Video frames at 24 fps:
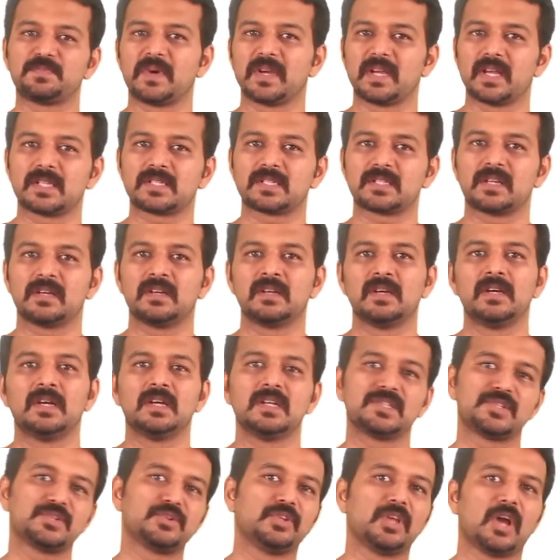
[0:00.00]
biased.
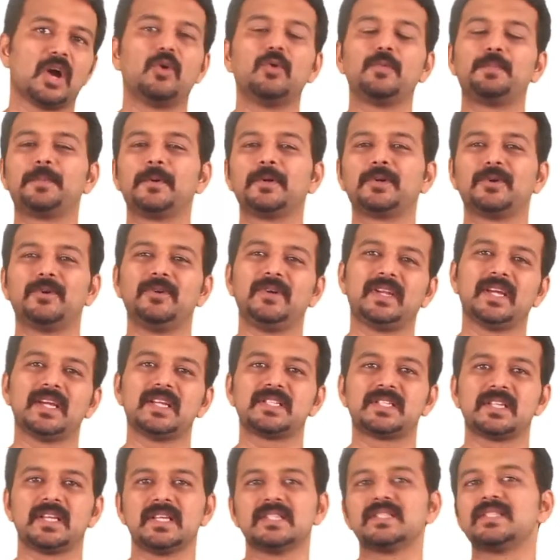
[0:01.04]
So the output
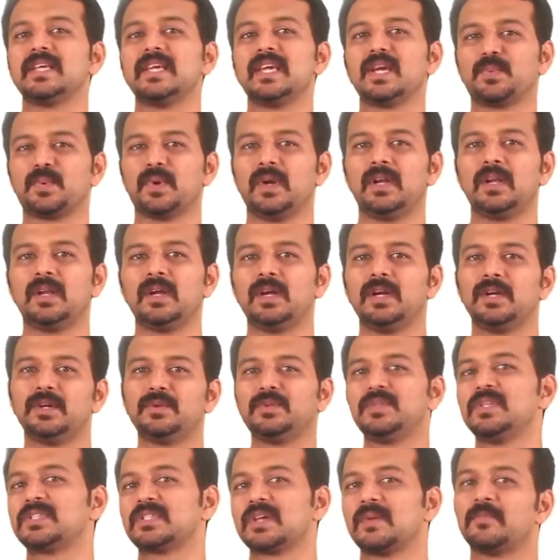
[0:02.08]
voltage is equal to
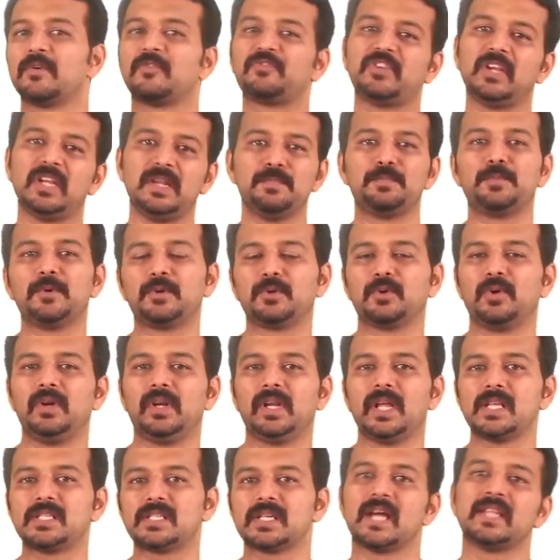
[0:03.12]
the sum of the input
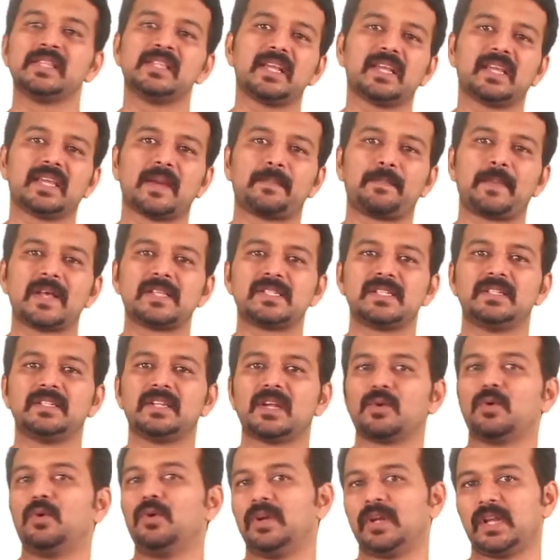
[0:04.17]
voltage and the
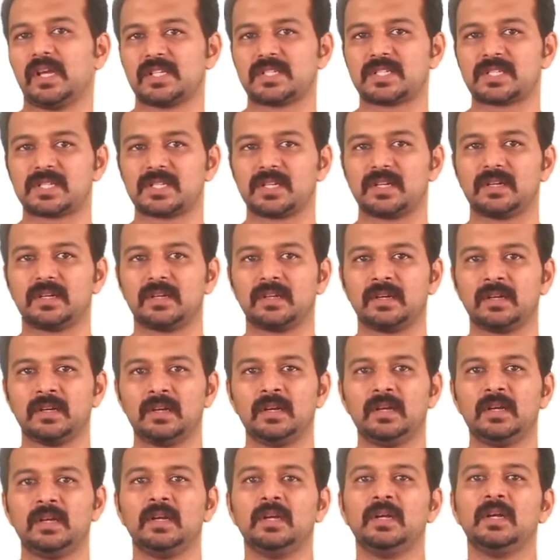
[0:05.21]
capacitor voltage.
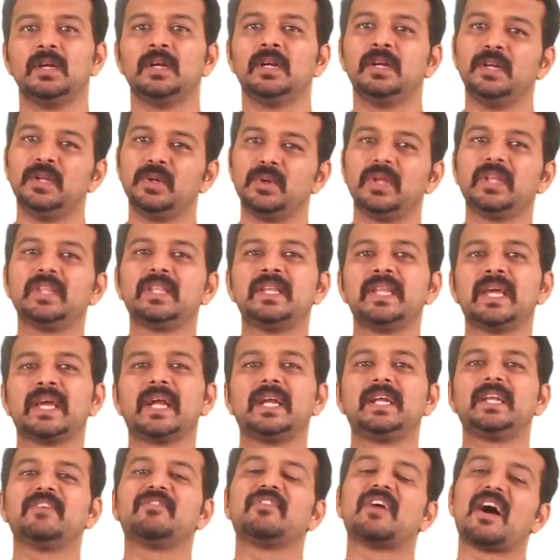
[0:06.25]
During the
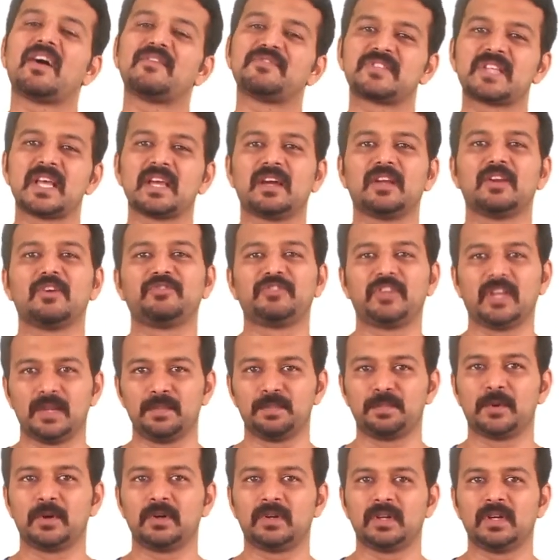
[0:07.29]
negative half cycle of the
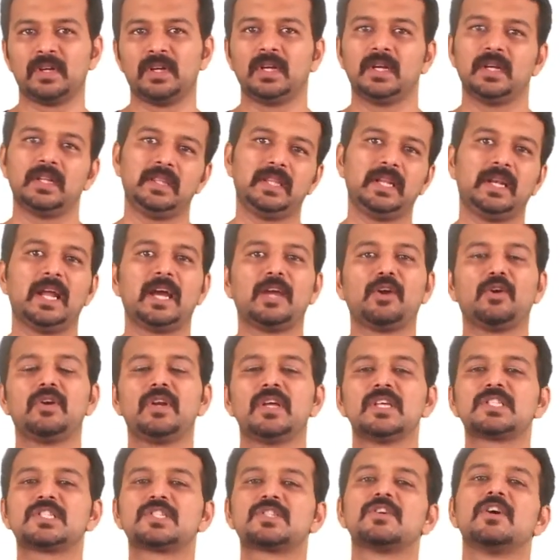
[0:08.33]
input, the diode
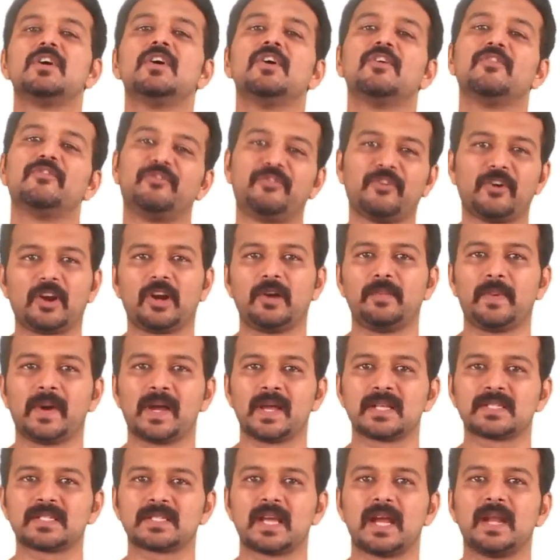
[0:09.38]
is forward
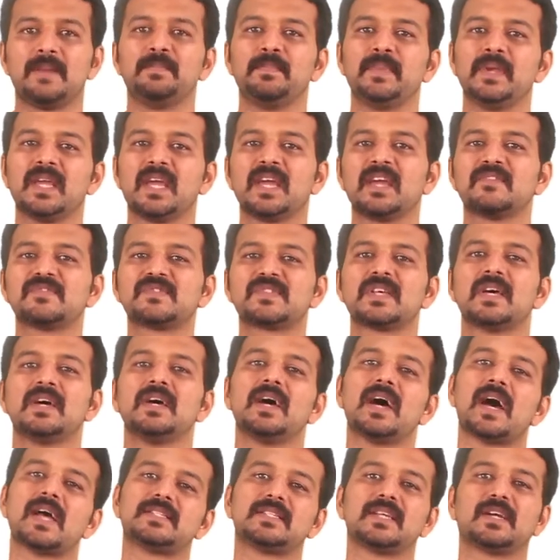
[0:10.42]
biased and behaves
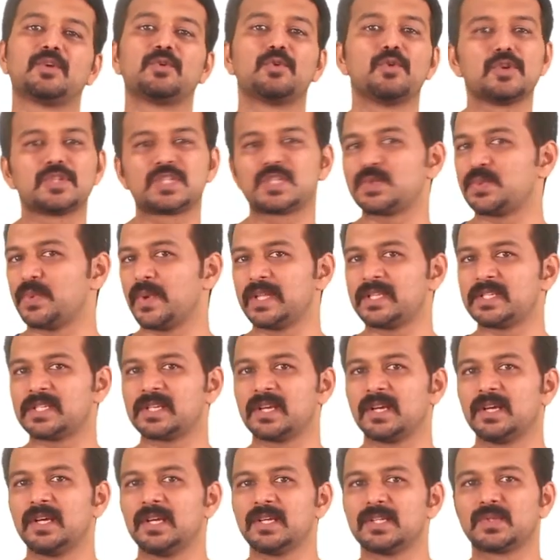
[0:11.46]
as a closed switch.
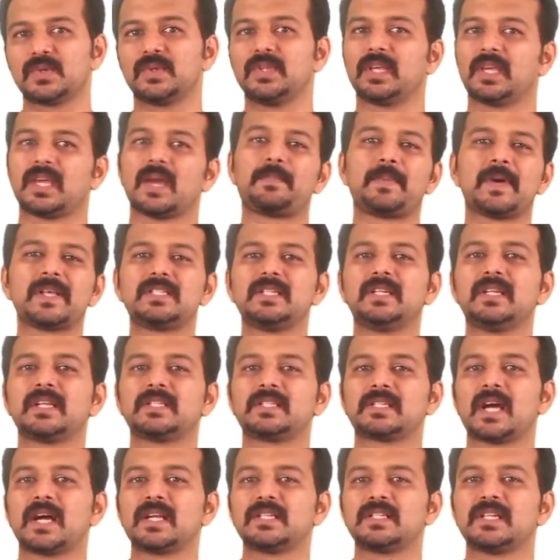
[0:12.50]
So the capacitor
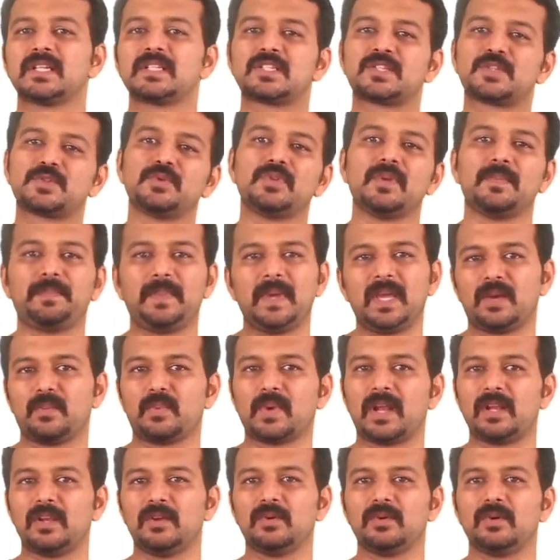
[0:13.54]
charges to the peak
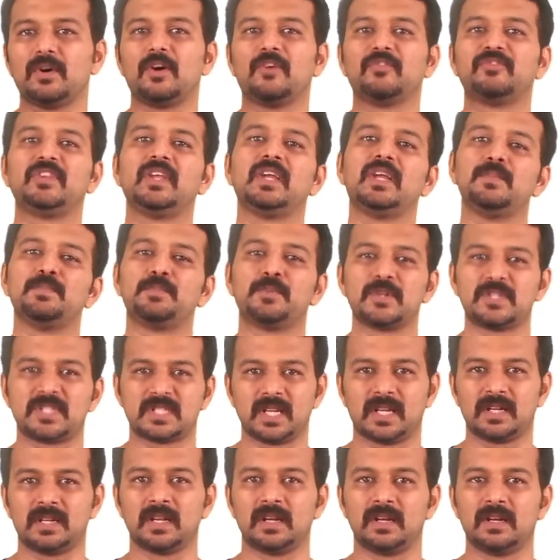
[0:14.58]
value of the input
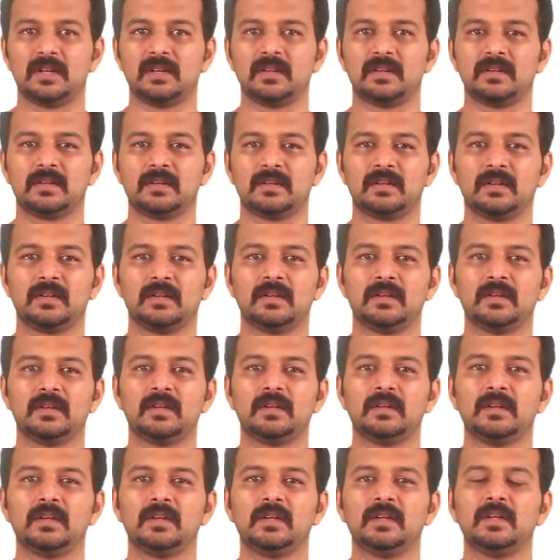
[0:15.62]
signal.
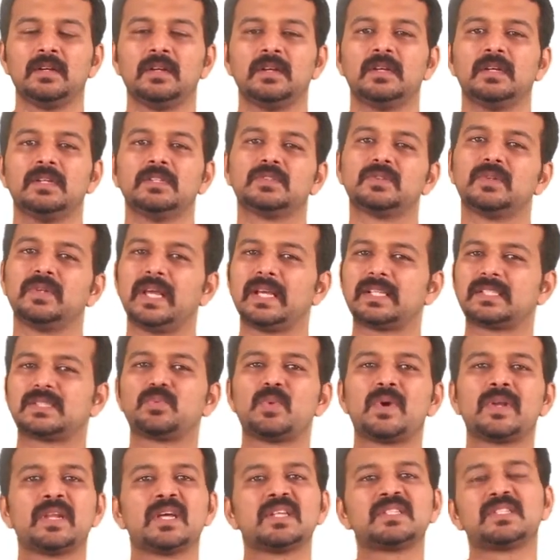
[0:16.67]
So next
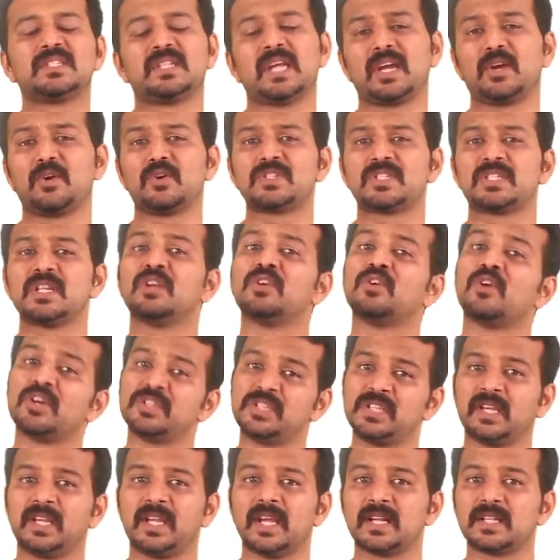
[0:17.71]
one is diodes in
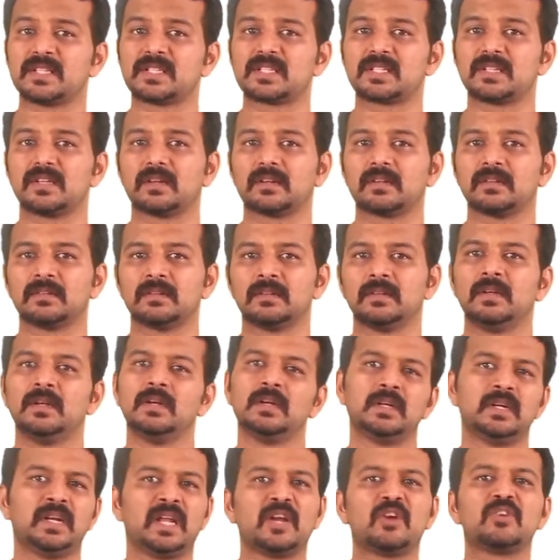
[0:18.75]
logic gates.
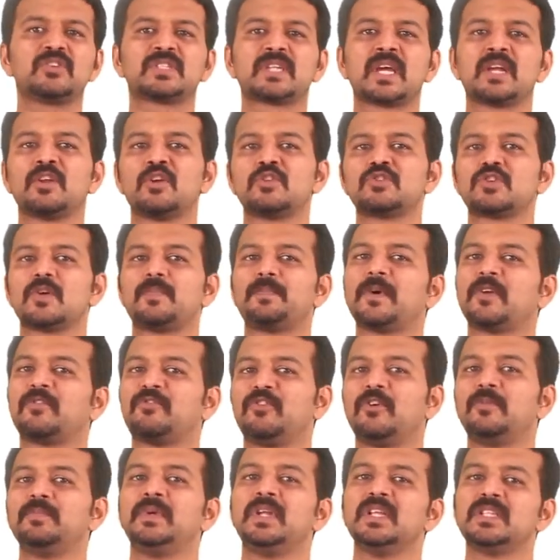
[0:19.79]
Diodes can also
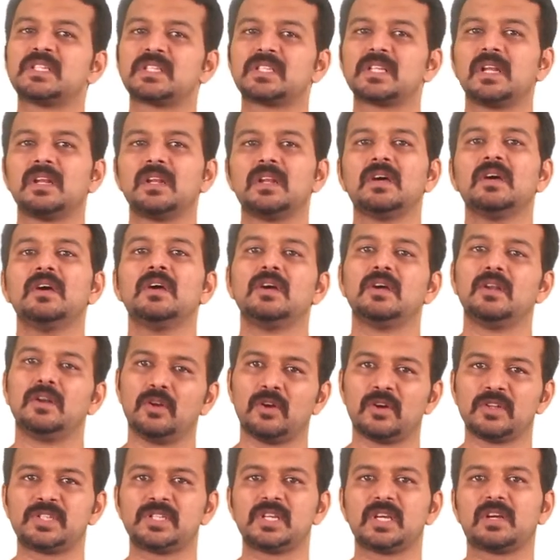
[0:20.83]
perform digital
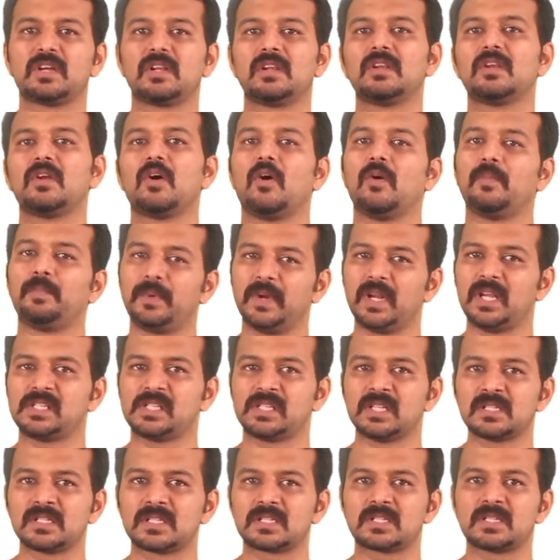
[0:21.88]
logical
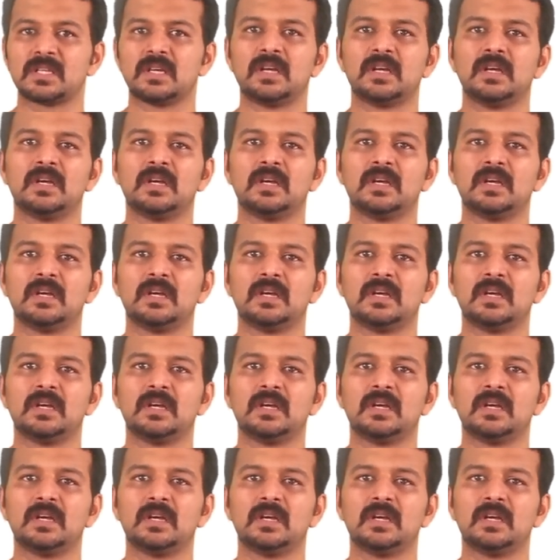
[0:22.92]
operations.